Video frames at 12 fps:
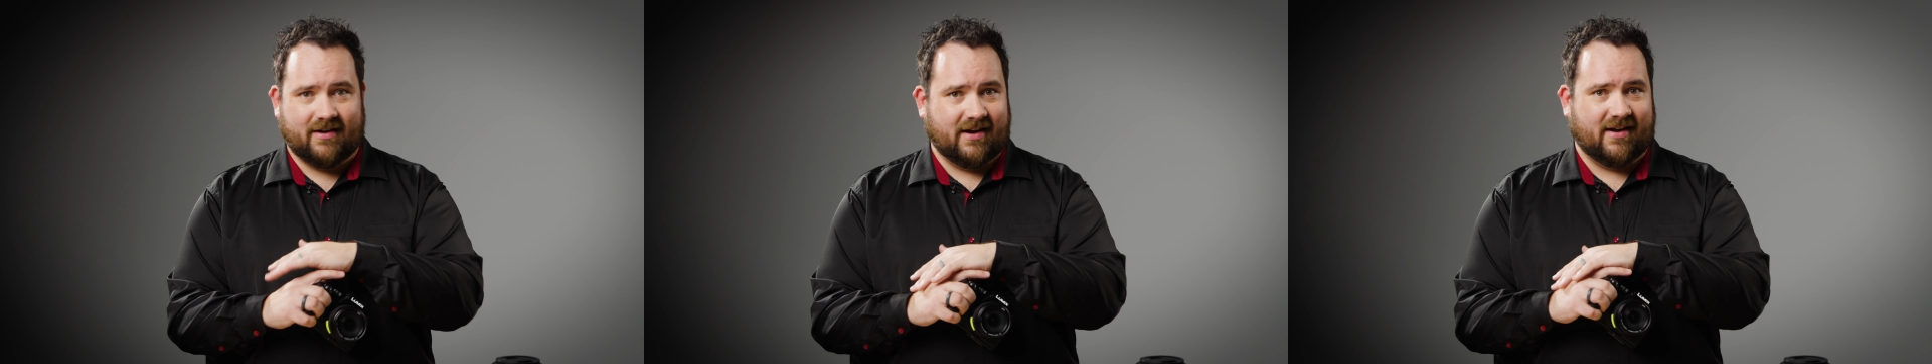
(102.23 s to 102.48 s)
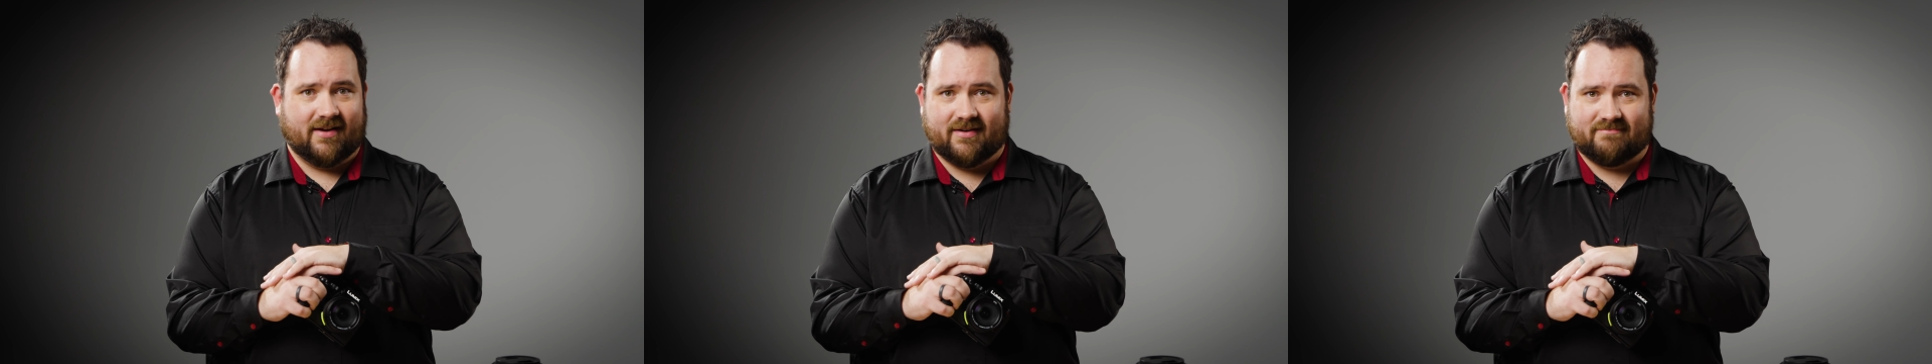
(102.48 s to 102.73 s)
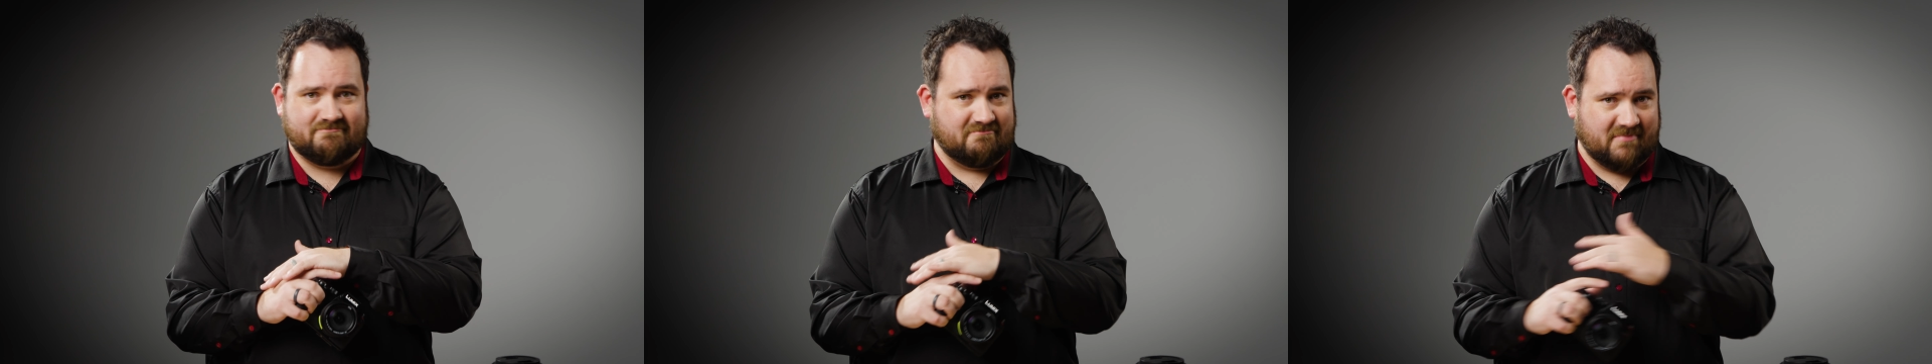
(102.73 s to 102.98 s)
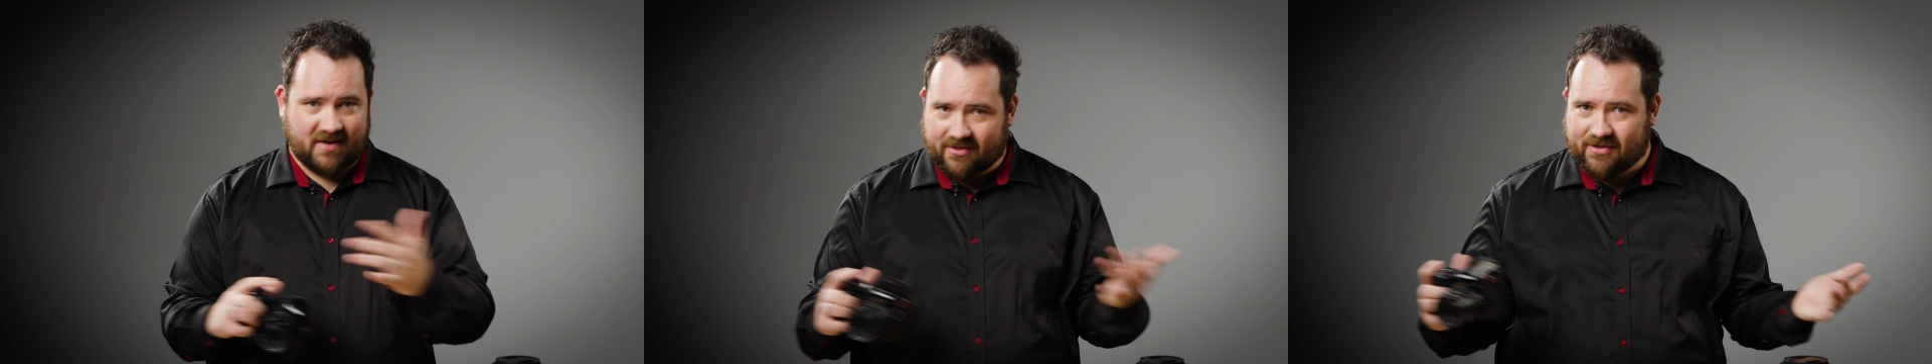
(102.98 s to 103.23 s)
and
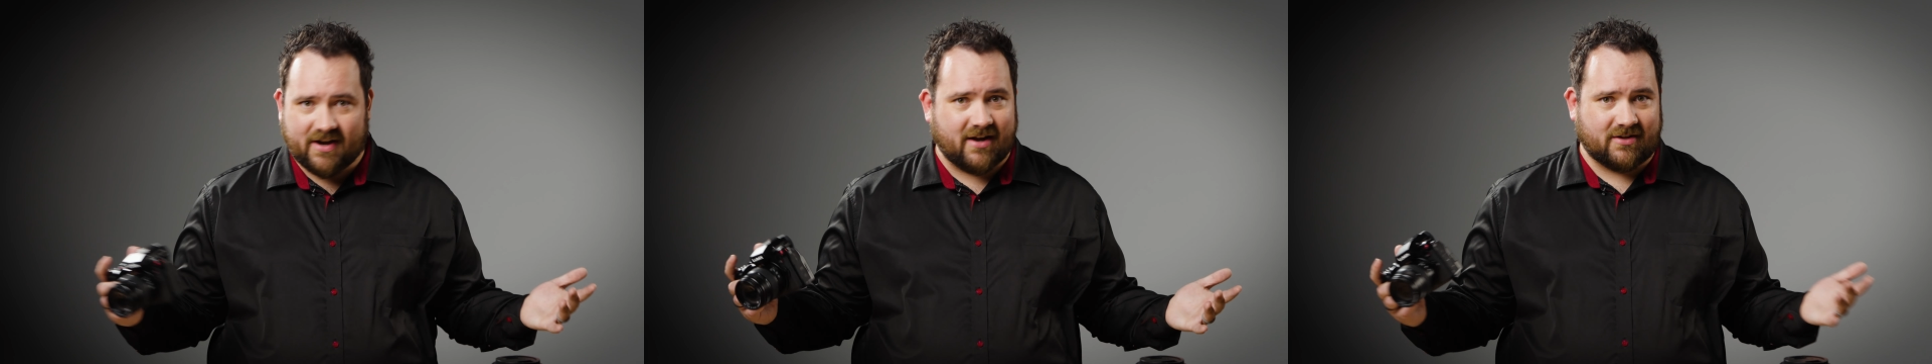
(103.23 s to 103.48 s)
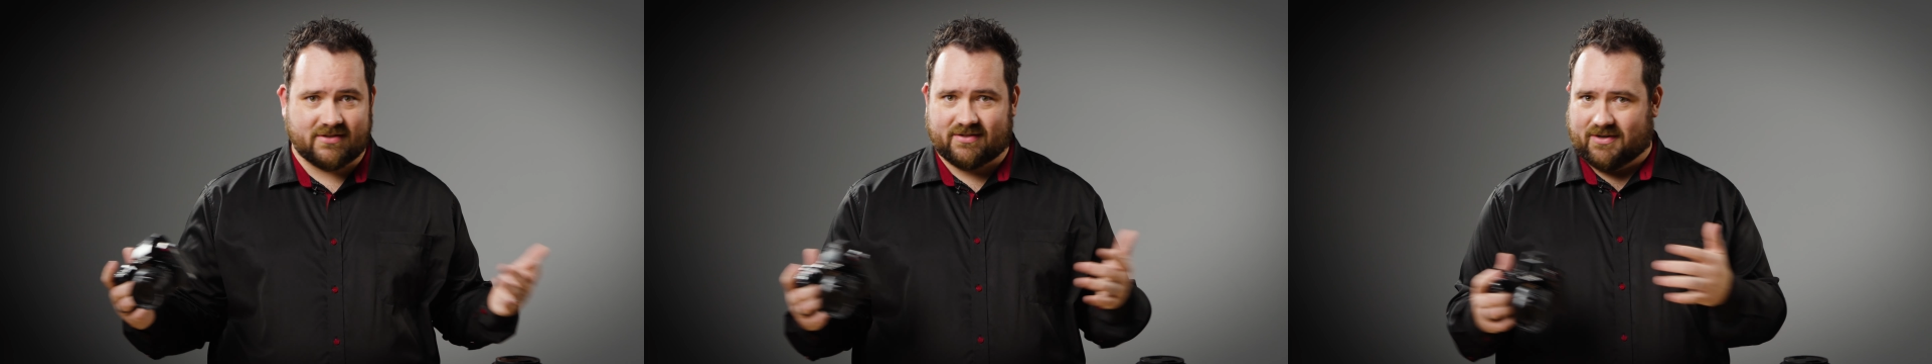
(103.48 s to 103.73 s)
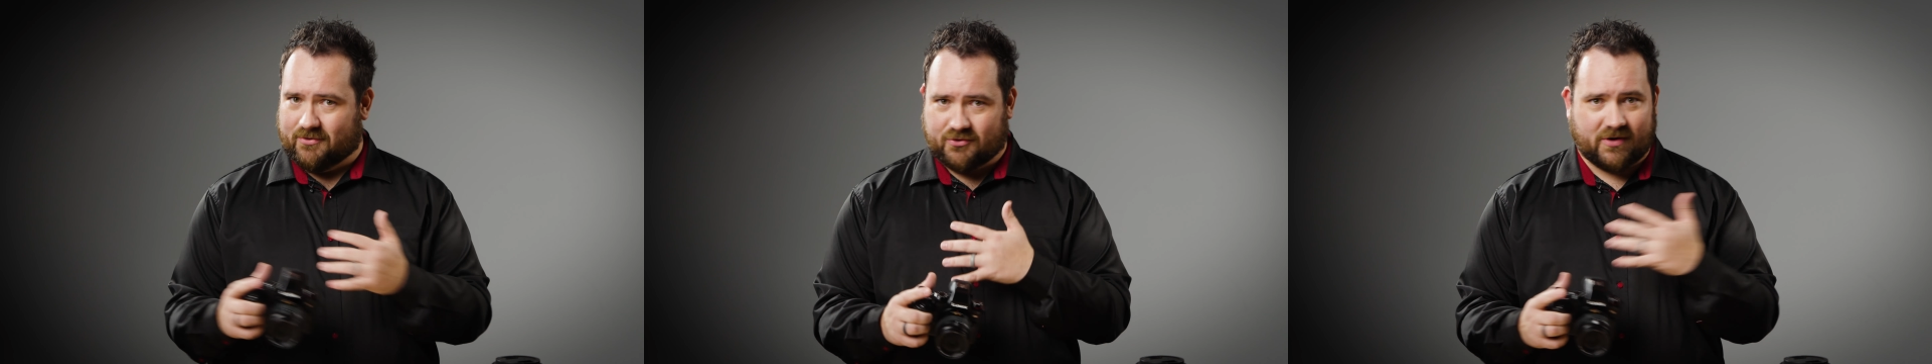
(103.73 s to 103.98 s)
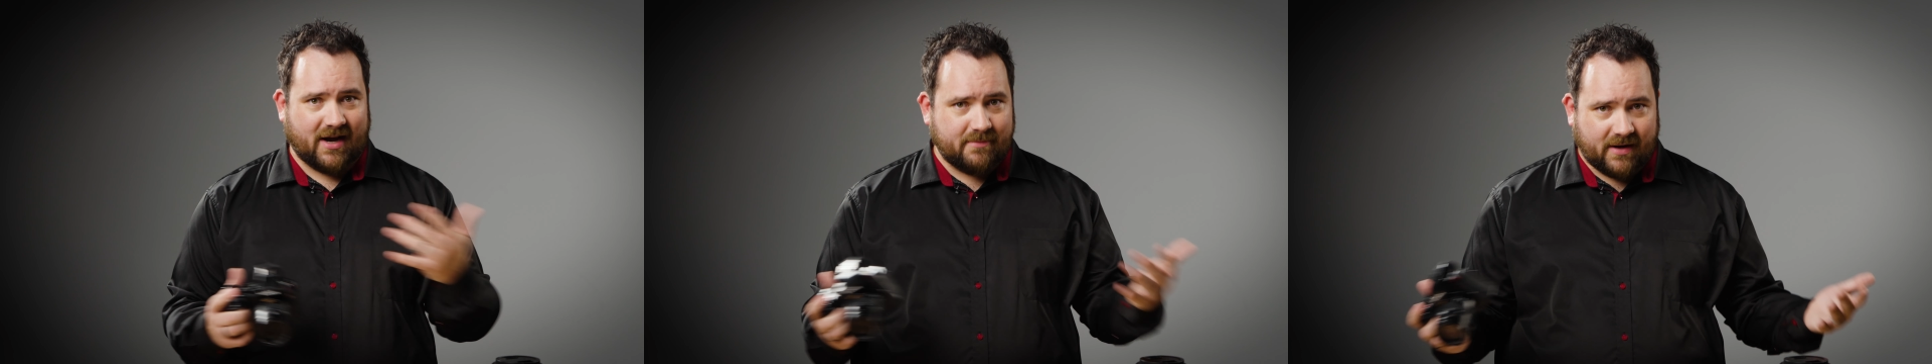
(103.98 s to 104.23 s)
nothing else. No
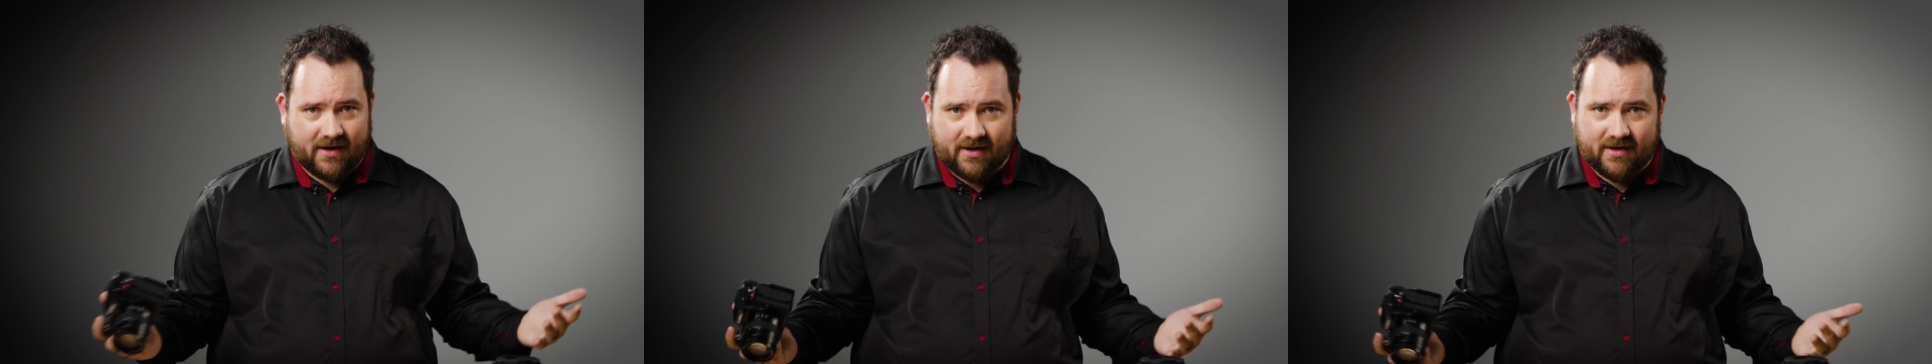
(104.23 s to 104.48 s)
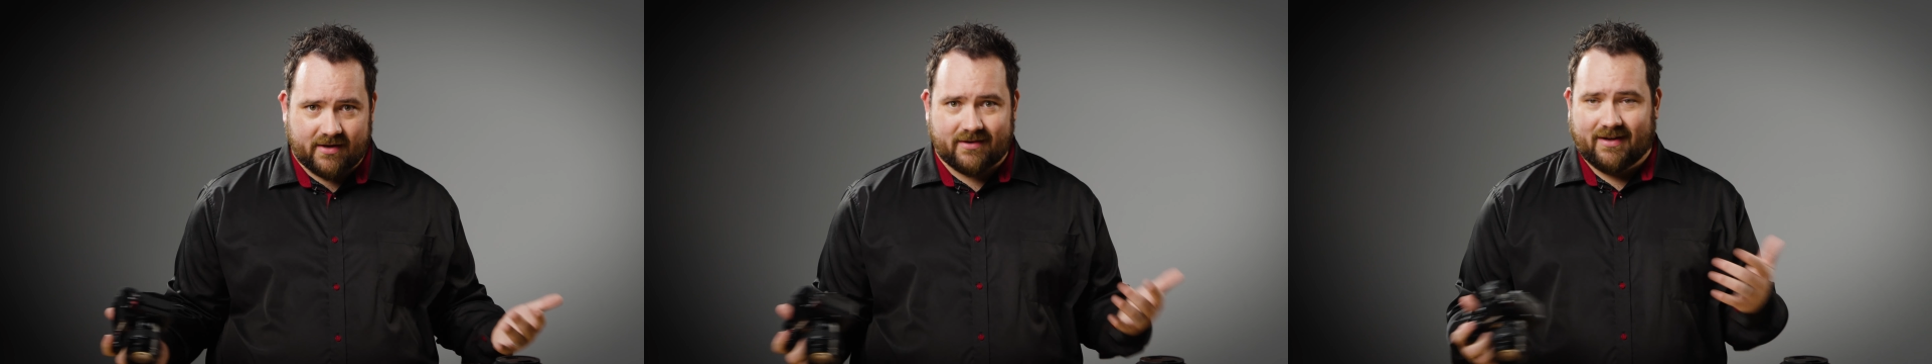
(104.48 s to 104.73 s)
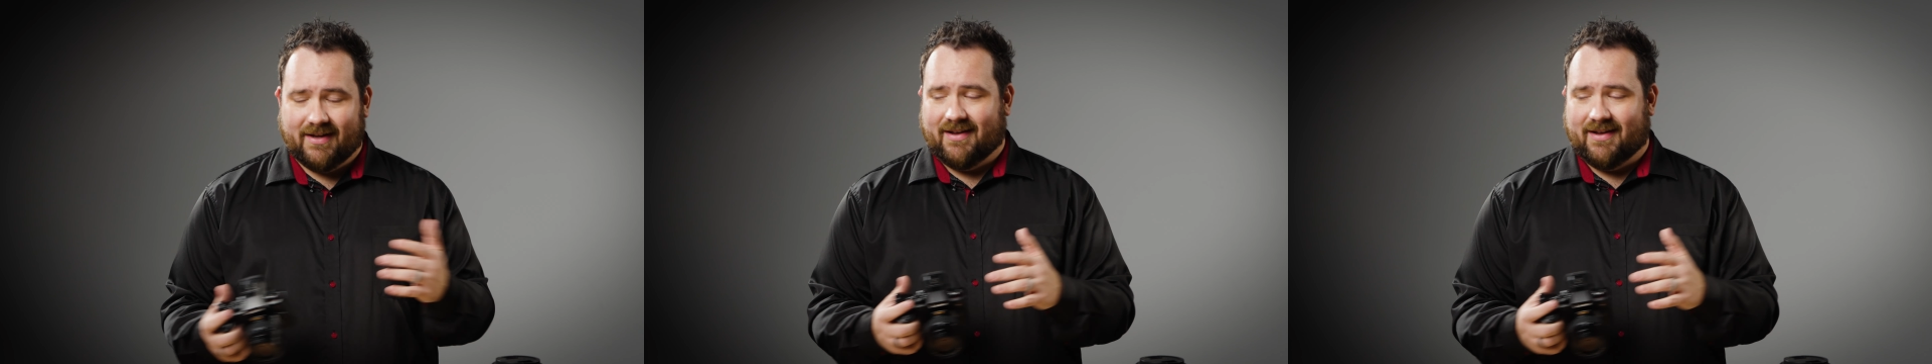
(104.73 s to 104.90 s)
tripod.